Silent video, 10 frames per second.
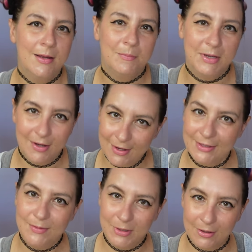
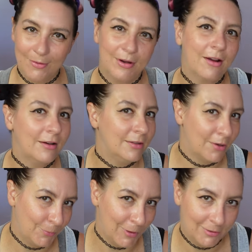because we are going on a
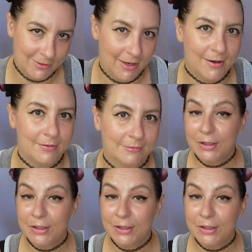dog walk today.